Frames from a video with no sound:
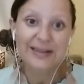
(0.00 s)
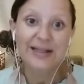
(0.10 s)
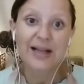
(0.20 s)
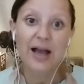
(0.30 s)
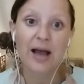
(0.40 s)

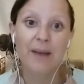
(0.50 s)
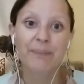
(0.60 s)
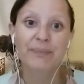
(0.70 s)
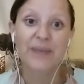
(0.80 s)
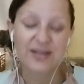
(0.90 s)

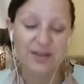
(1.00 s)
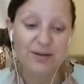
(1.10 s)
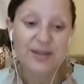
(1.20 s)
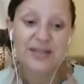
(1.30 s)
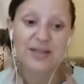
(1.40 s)
And so
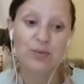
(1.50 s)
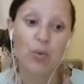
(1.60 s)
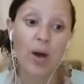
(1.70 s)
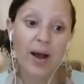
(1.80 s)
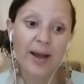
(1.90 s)
this is
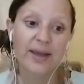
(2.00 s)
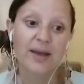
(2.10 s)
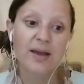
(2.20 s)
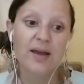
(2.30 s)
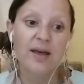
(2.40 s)
why
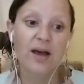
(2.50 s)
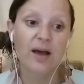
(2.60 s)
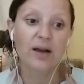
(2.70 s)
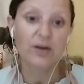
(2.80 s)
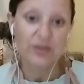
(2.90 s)

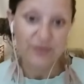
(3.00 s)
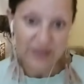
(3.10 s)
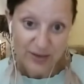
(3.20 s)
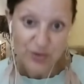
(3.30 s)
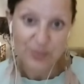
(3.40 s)
lots of
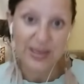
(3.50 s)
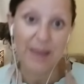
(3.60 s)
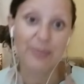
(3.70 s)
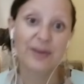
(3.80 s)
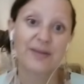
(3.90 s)
tantrums
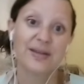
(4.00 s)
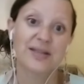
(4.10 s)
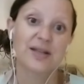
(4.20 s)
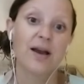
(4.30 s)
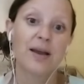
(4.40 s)
happen at this
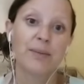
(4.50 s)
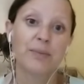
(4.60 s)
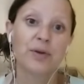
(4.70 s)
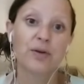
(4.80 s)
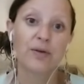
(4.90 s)
time. You
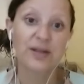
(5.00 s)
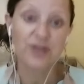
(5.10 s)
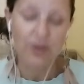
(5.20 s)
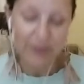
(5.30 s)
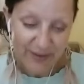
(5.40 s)
know, they
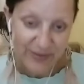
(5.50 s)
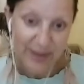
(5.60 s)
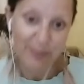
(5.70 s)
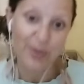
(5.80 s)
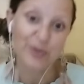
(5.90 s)
don't have the
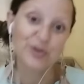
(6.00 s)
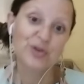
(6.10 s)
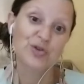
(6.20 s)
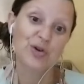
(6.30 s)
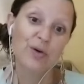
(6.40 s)
impulse
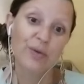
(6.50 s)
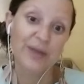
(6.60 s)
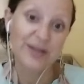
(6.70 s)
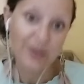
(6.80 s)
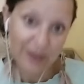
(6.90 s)
control, they
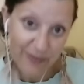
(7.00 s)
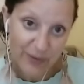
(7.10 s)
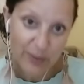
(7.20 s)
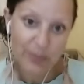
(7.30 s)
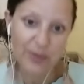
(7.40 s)
don't have the
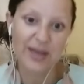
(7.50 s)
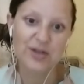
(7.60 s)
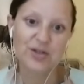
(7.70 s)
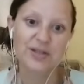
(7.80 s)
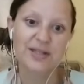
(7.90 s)

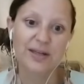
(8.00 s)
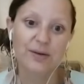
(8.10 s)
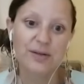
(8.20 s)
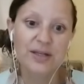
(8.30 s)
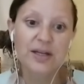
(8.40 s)
communication
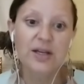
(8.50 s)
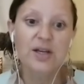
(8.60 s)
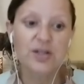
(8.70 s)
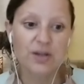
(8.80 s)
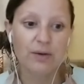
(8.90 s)
skills.
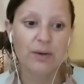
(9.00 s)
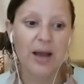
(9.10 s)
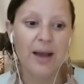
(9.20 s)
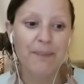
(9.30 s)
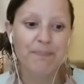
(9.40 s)
So
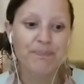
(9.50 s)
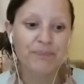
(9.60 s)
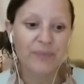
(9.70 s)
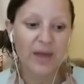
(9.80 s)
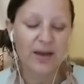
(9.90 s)

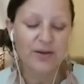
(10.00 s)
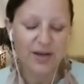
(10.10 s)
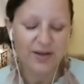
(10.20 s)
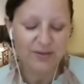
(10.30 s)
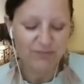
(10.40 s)

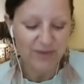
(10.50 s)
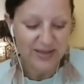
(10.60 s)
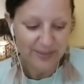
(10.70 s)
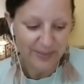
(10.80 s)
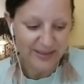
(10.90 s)
I read
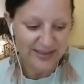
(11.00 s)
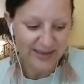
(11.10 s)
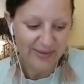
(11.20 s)
something saying they